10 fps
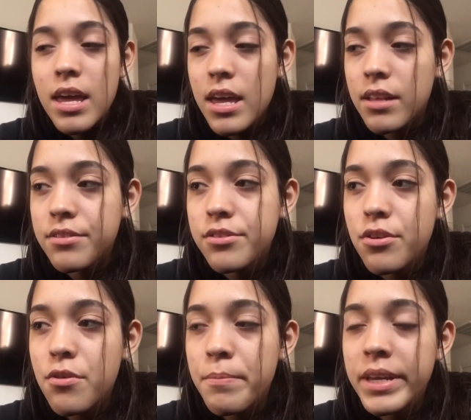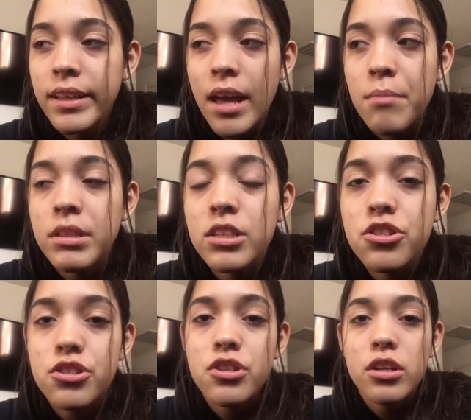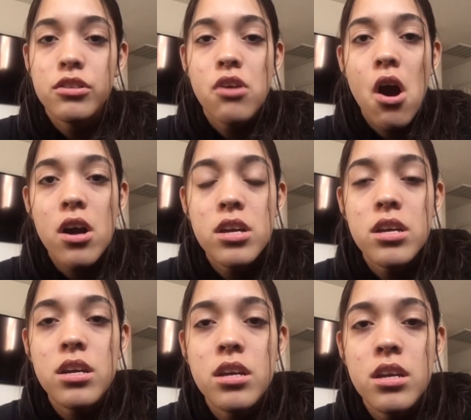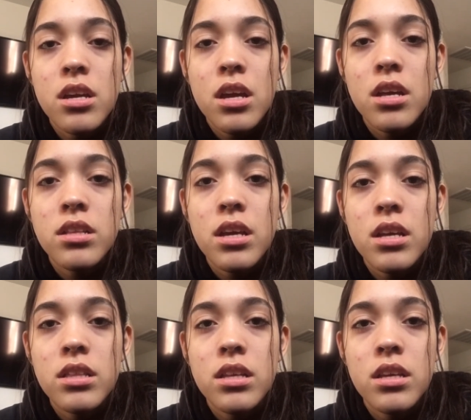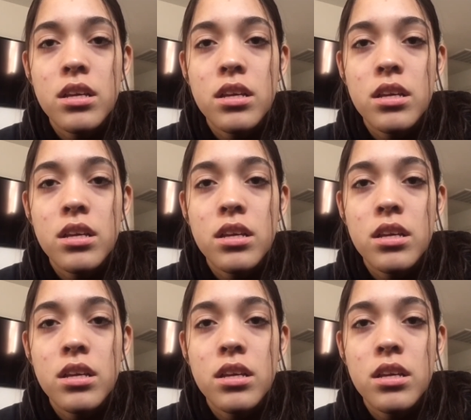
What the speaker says: And so me and Emily just started talking, and then,